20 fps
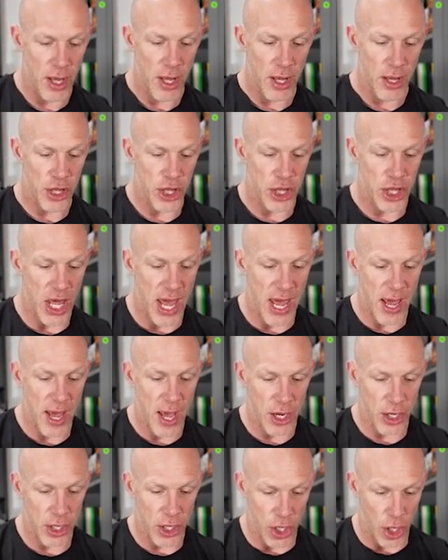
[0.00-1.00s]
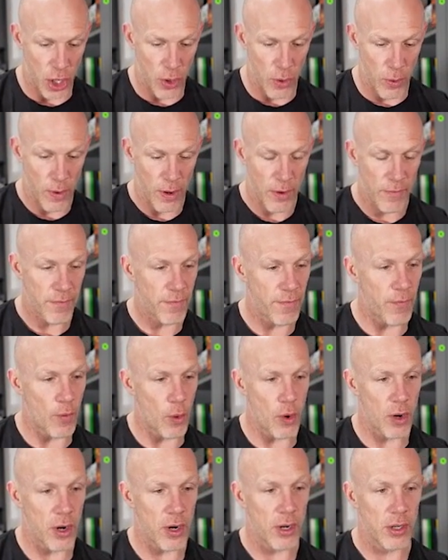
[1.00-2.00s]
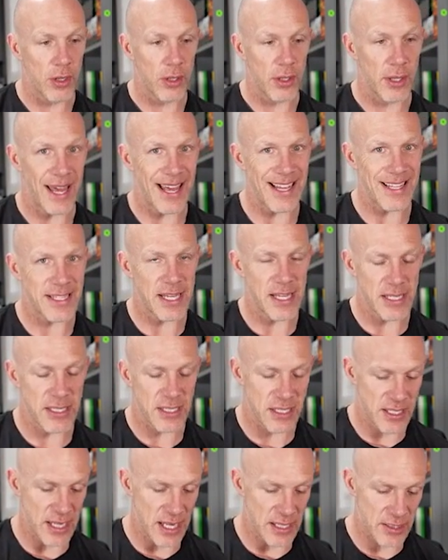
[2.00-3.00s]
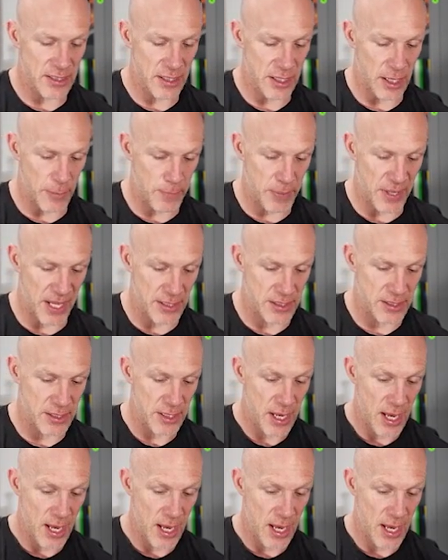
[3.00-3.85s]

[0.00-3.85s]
they go for 18 cents a piece.